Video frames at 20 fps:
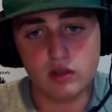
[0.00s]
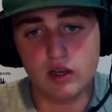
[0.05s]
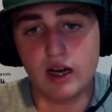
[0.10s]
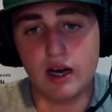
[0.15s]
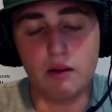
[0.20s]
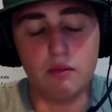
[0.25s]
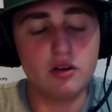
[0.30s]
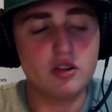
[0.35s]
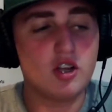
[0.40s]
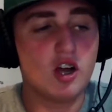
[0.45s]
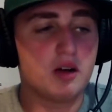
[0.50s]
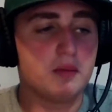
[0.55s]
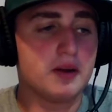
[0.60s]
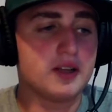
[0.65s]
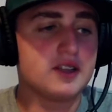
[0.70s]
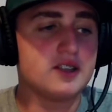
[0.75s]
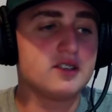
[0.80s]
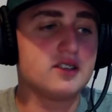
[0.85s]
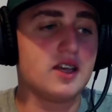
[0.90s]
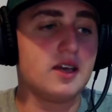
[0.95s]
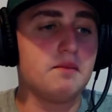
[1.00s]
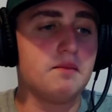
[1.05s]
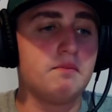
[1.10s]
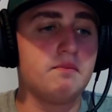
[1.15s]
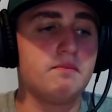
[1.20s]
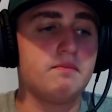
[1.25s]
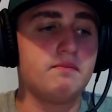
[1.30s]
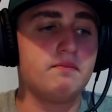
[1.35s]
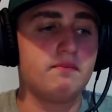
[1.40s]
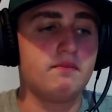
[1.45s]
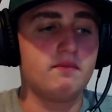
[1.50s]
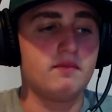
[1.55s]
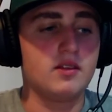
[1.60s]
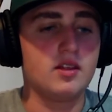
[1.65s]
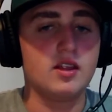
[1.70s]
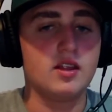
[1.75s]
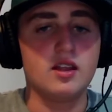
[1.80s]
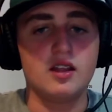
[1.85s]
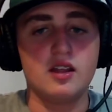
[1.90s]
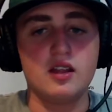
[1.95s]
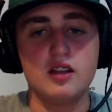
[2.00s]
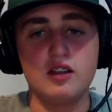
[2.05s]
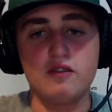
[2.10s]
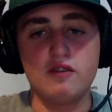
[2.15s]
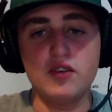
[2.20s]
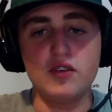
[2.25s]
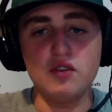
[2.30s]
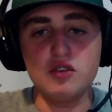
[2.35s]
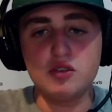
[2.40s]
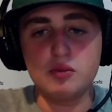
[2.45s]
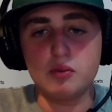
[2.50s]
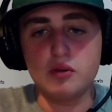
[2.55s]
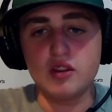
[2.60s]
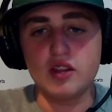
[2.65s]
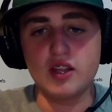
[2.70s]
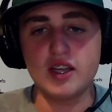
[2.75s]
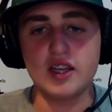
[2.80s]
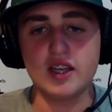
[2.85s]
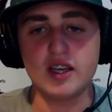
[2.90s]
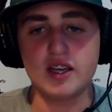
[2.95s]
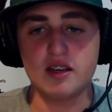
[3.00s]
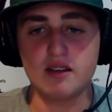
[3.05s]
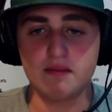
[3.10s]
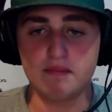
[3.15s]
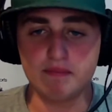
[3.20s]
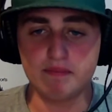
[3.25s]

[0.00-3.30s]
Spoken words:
want to talk about this game. The Phillies were leading.